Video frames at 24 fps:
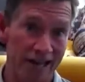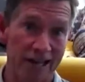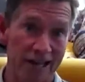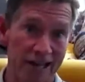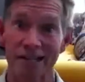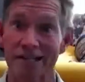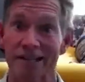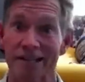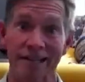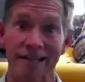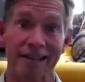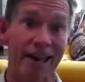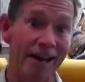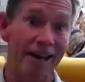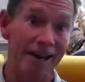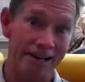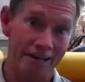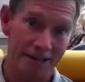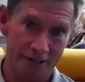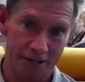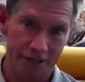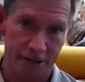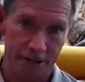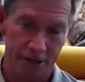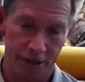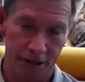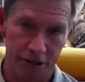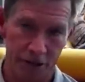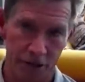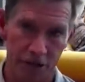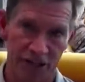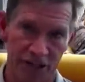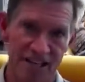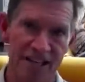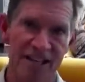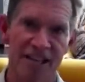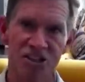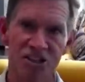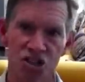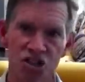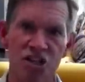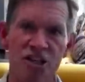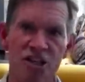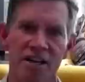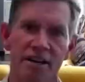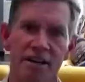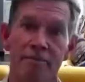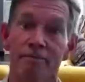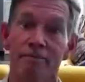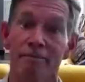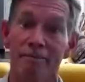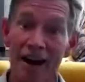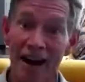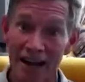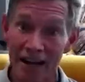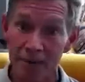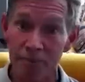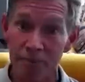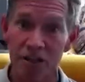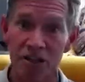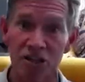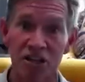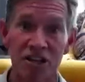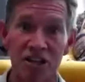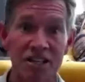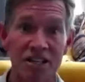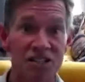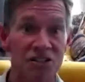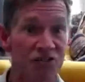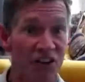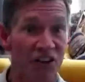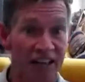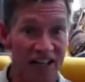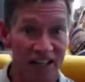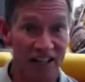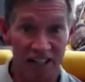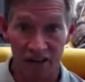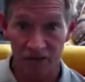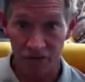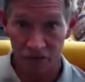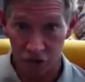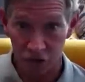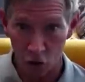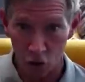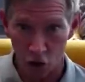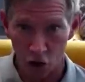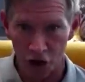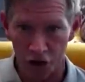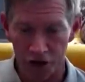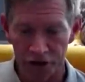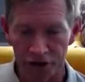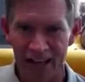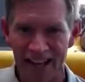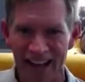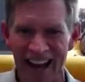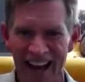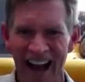He doesn't get it. ESG, in my opinion, is fatally flawed.